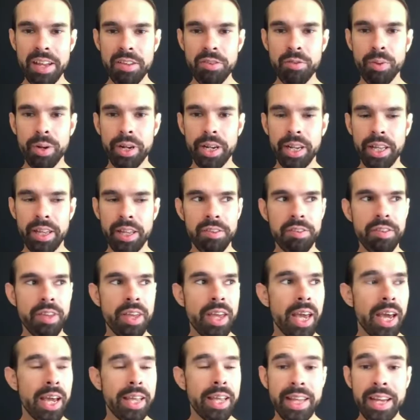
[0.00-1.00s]
what it is.
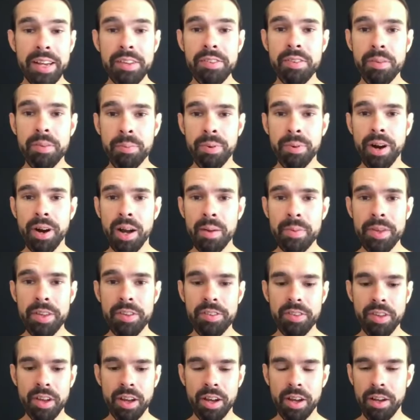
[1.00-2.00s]
And that's the
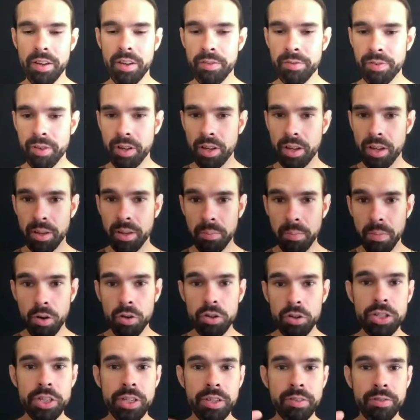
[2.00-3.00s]
promise of
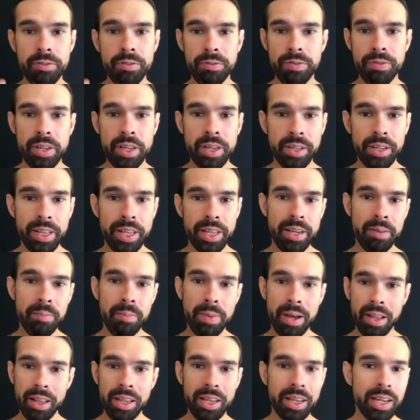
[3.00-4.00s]
emotion, feeling,
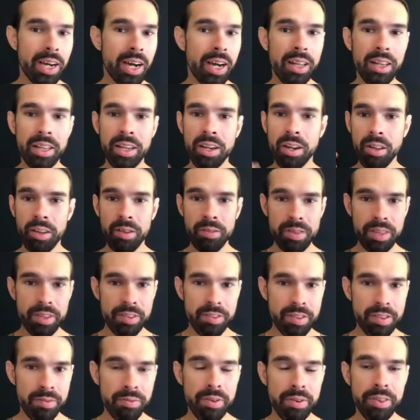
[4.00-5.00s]
melancholy, all of these
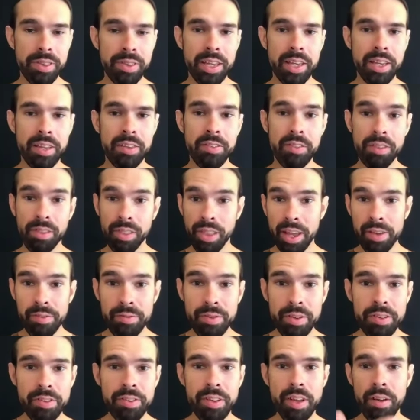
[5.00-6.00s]
different things, life
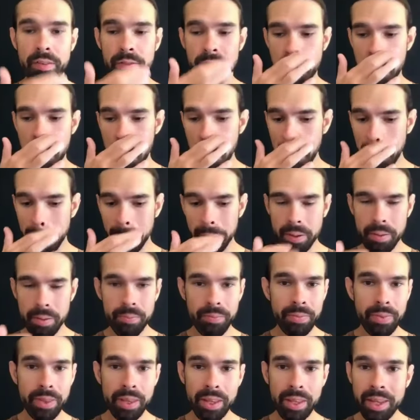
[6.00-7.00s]
itself.
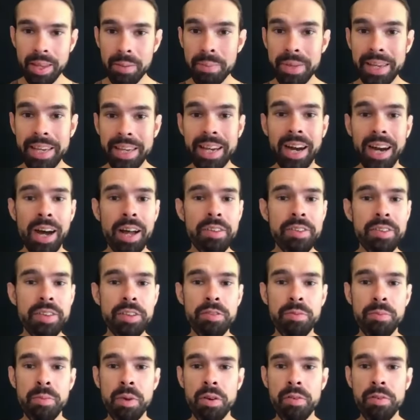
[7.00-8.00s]
Because
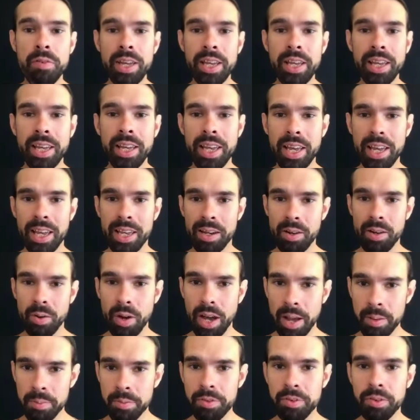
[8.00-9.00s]
it's moving, it
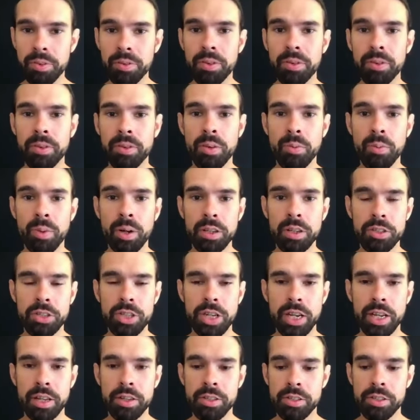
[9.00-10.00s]
absolutely will
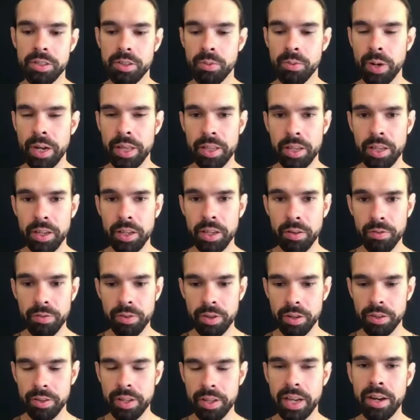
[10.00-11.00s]
change. The way that you
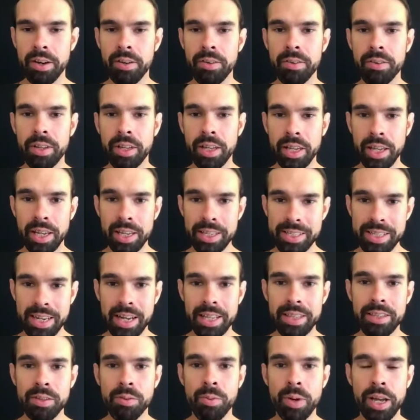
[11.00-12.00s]
feel now is
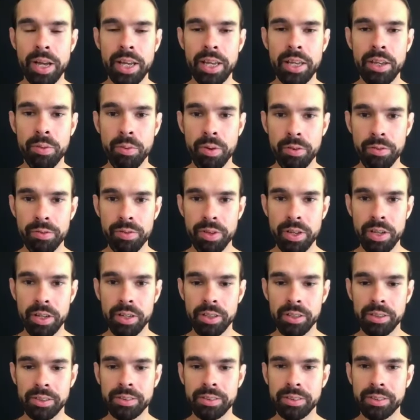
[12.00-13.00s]
not the way you will
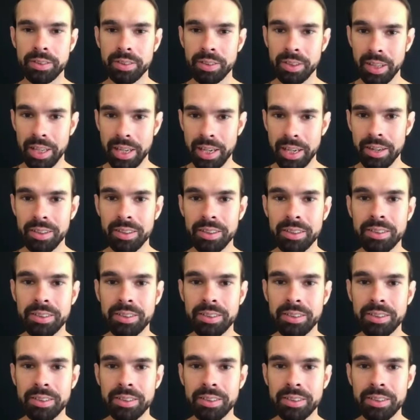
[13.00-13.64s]
feel later.